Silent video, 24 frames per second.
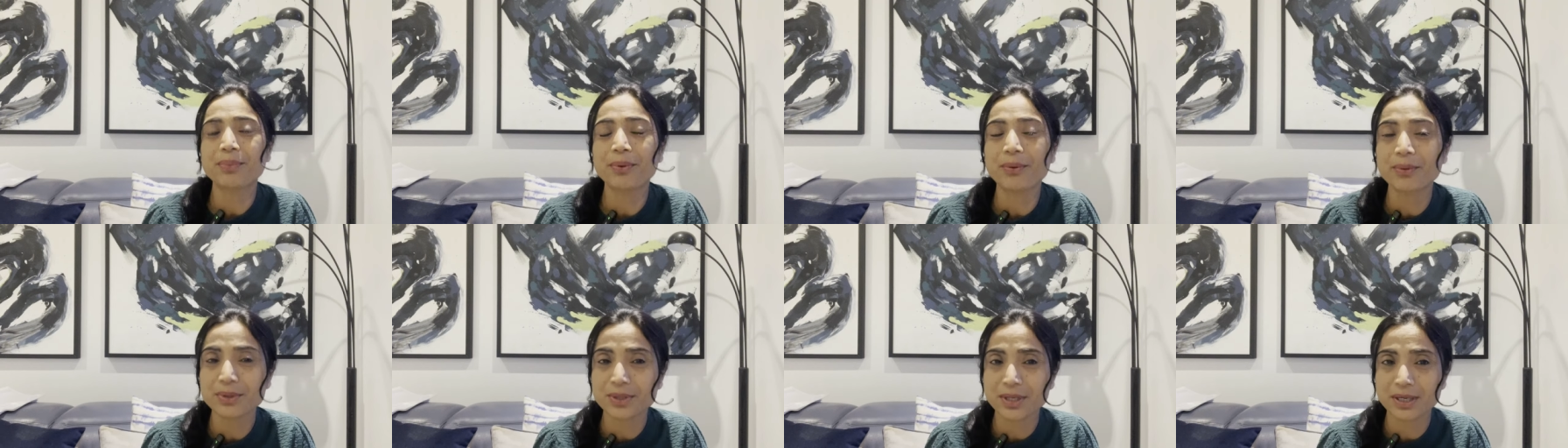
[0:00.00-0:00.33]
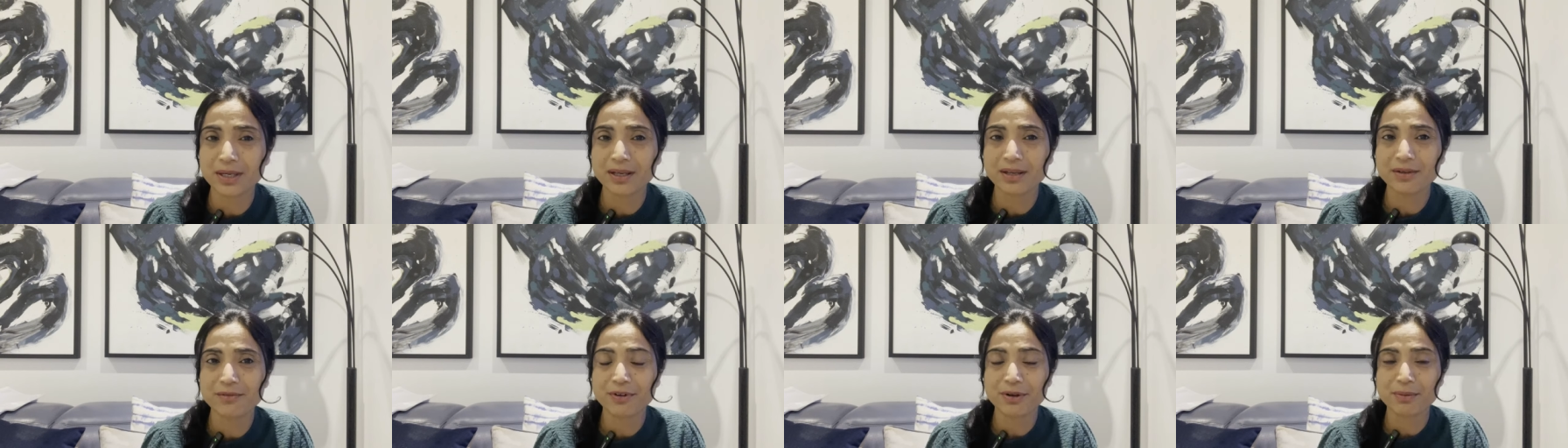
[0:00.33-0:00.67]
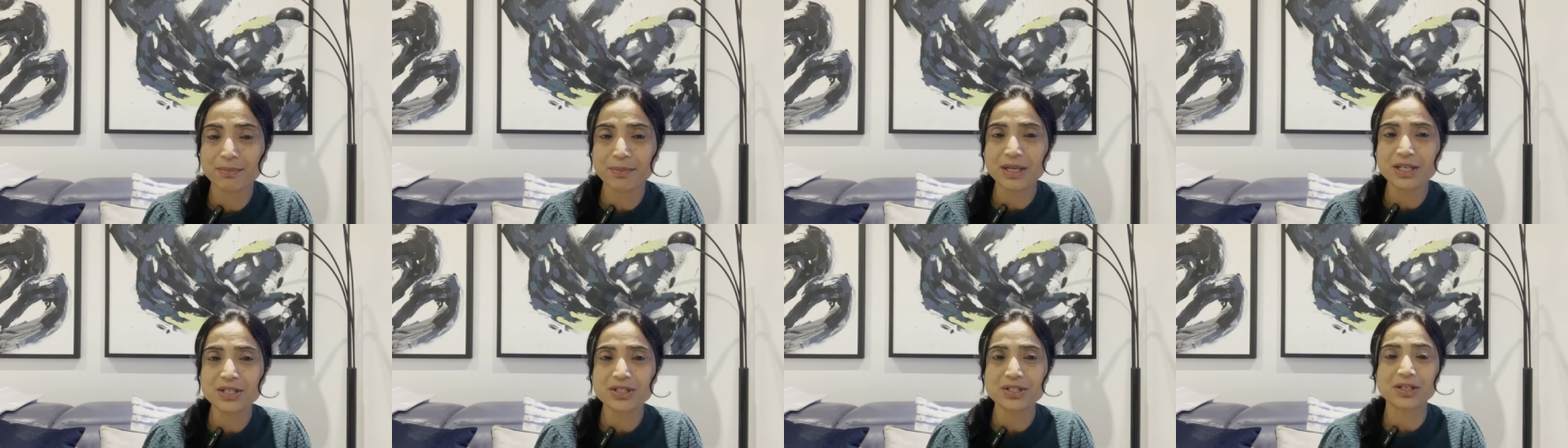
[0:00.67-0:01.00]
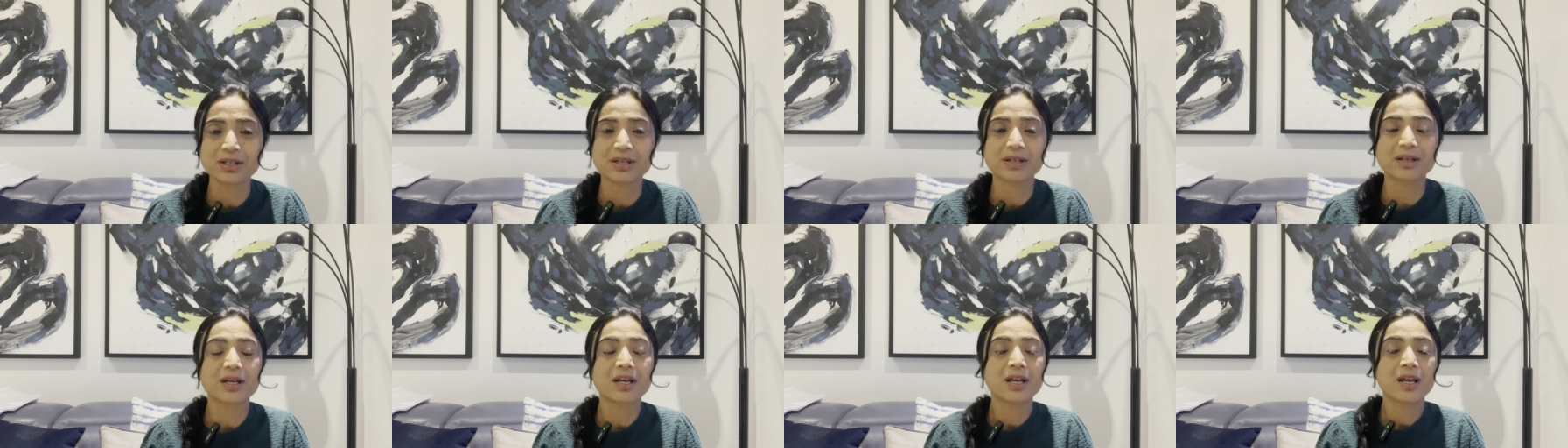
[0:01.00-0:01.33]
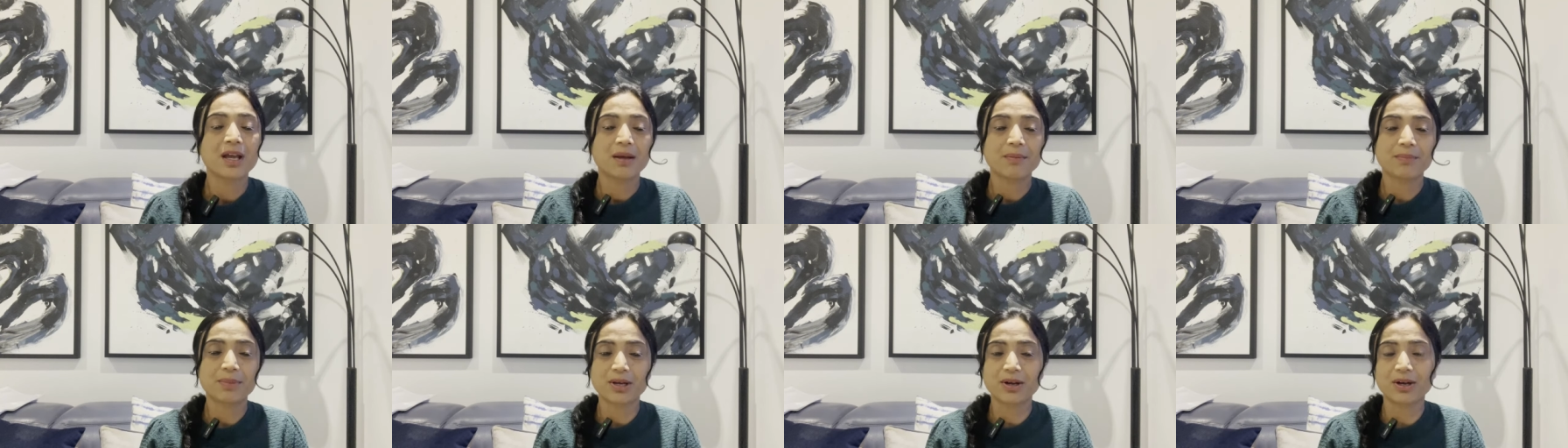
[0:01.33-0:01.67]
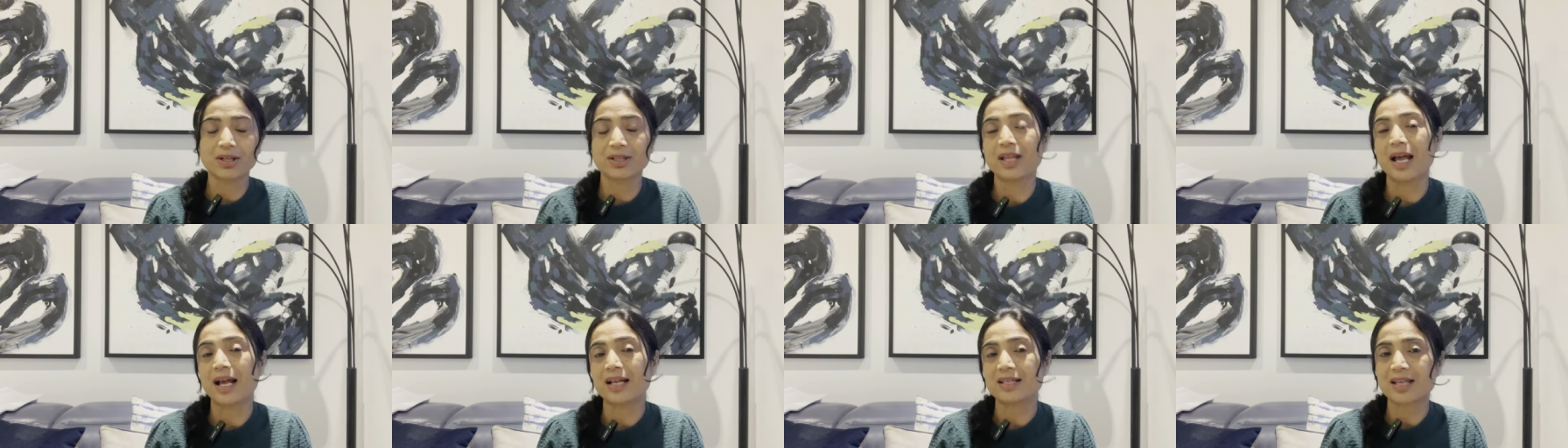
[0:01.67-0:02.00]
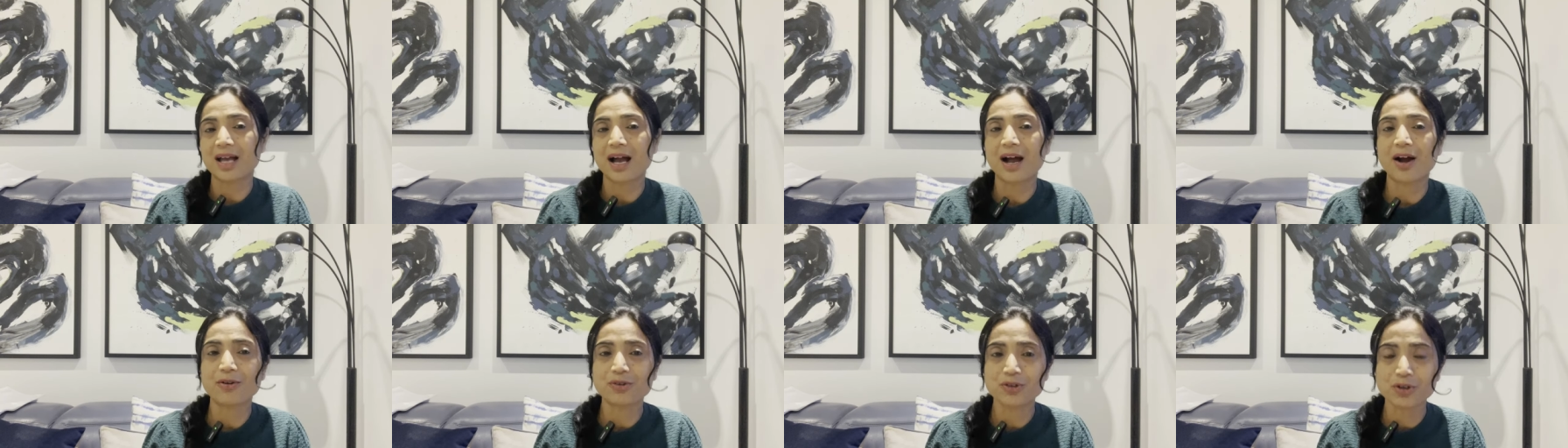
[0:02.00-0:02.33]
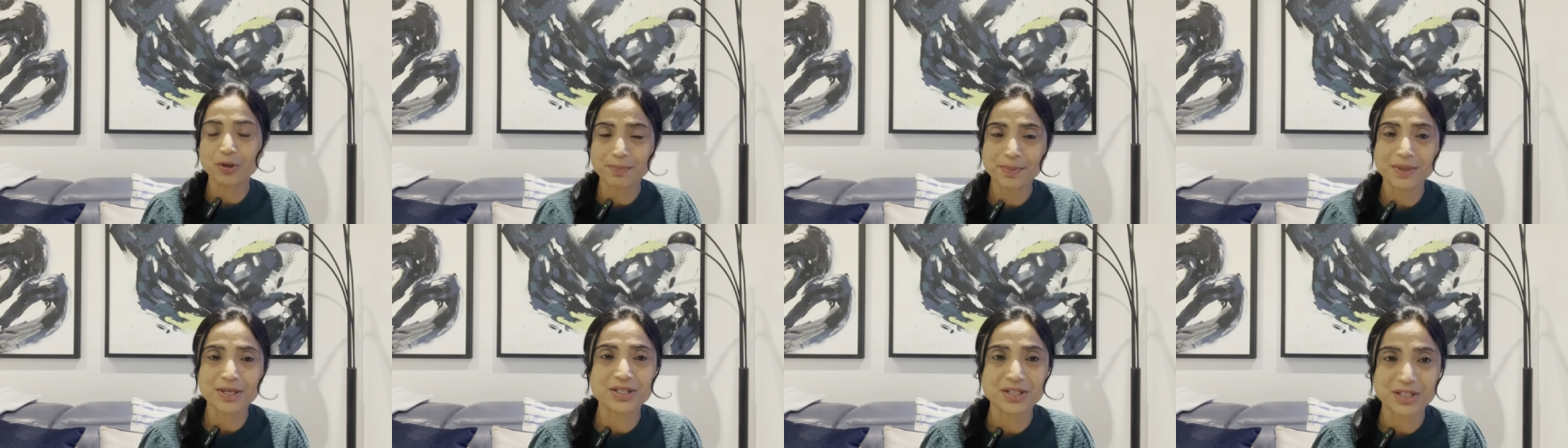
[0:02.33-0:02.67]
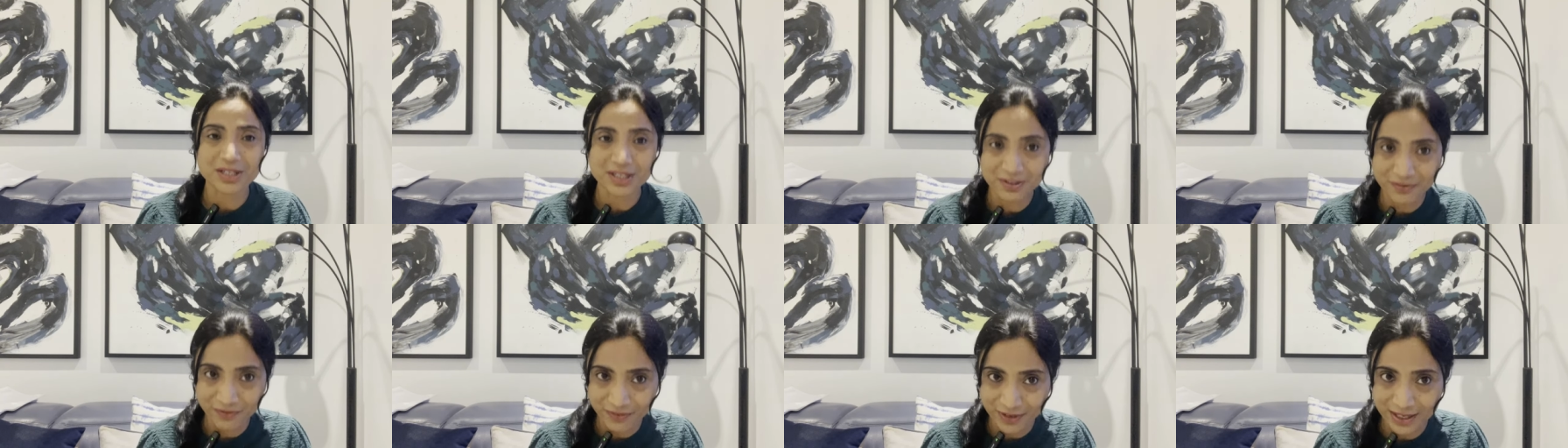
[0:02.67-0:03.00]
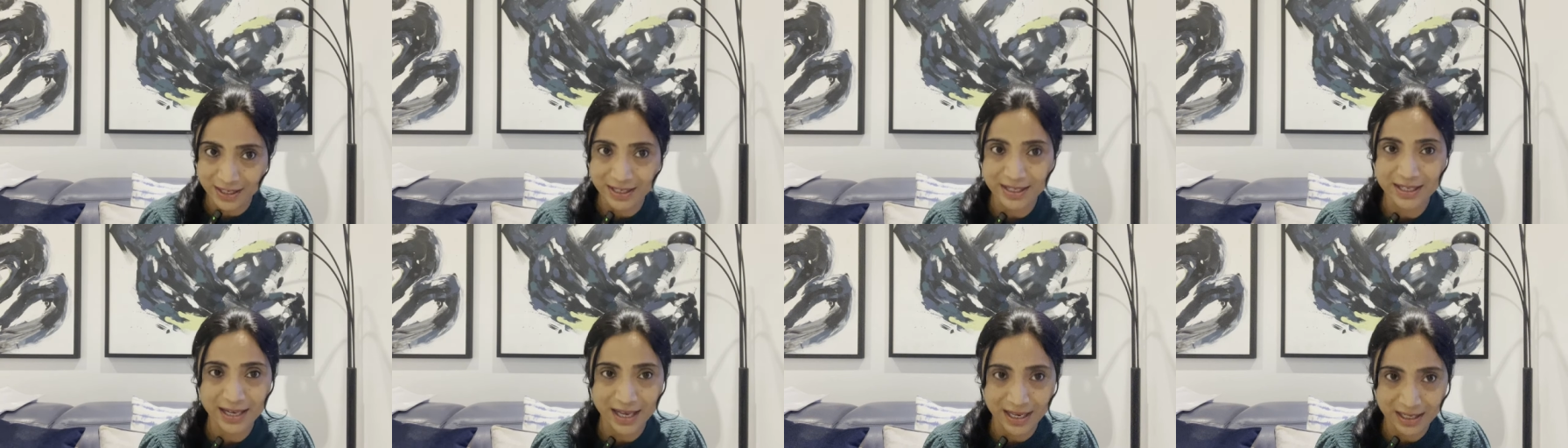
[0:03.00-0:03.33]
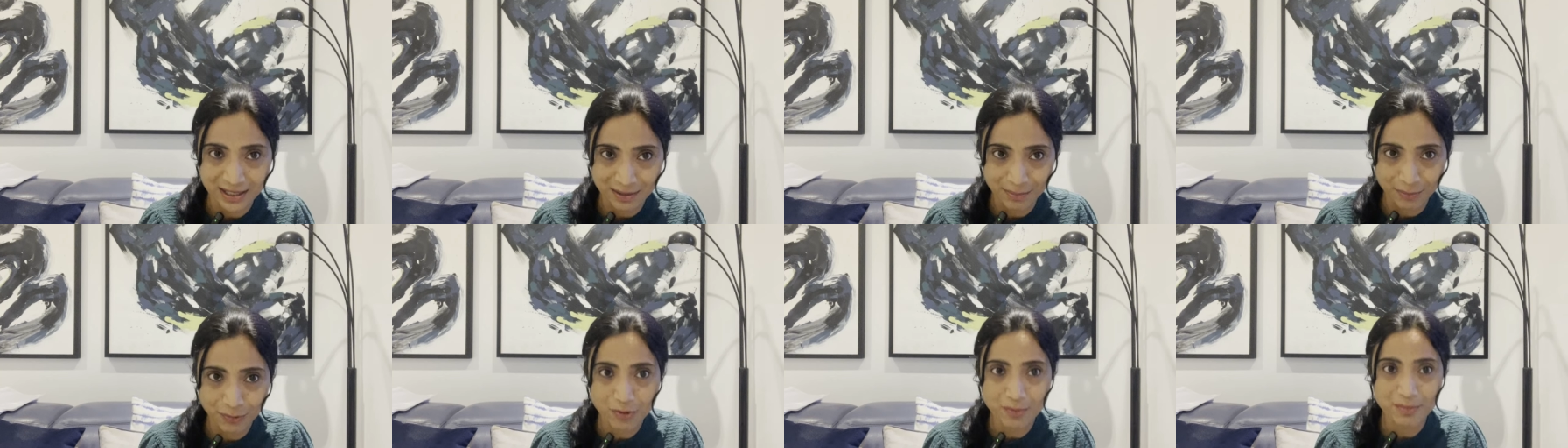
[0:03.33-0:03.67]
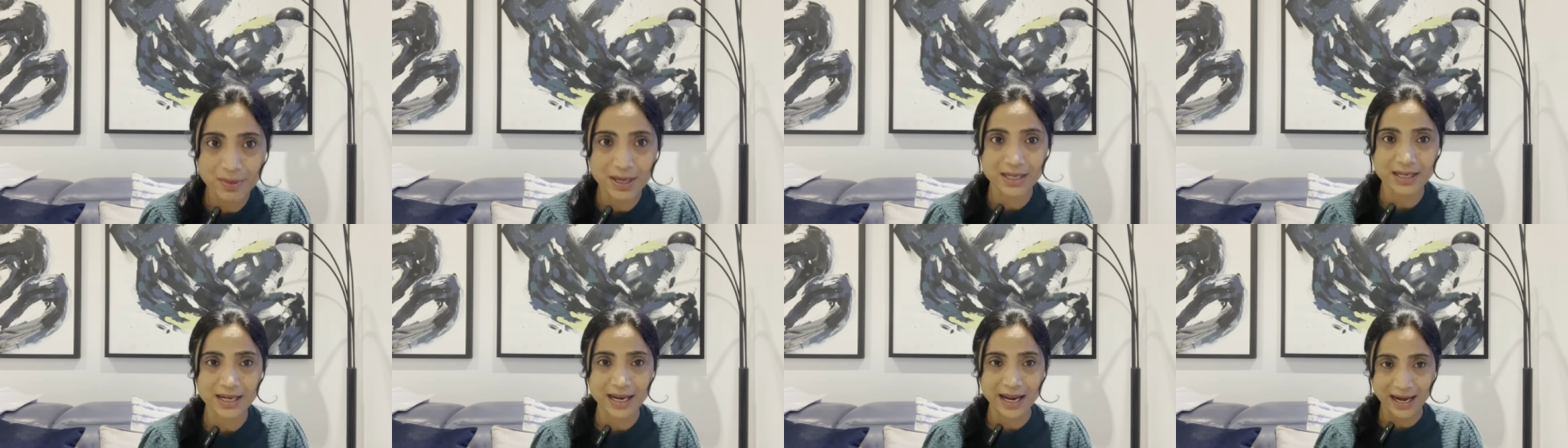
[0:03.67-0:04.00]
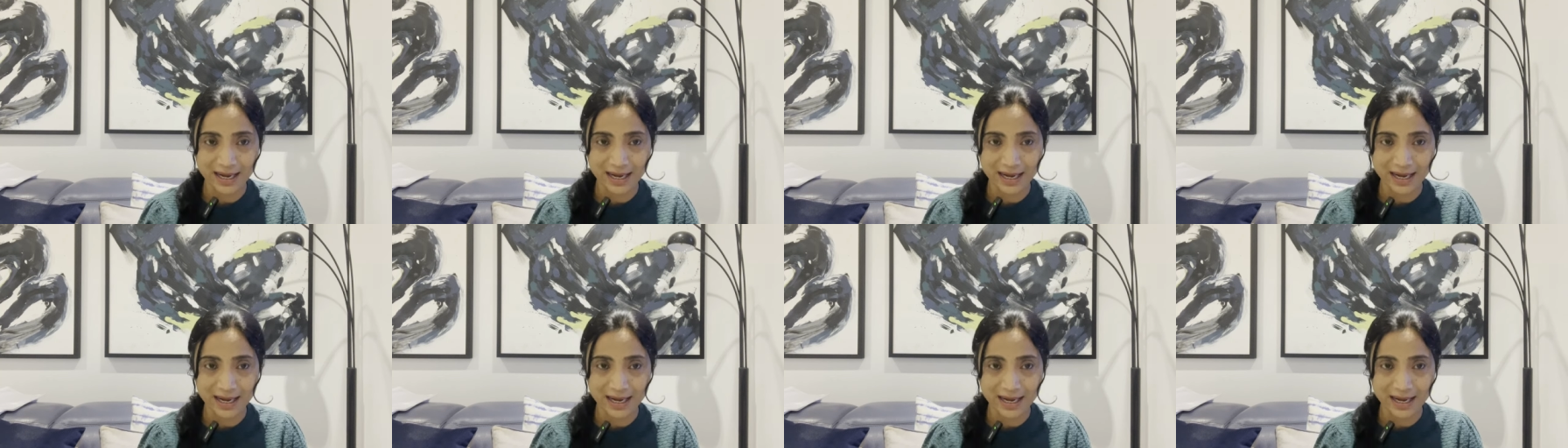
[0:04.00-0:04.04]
important information because that's how your patient is feeling at the moment,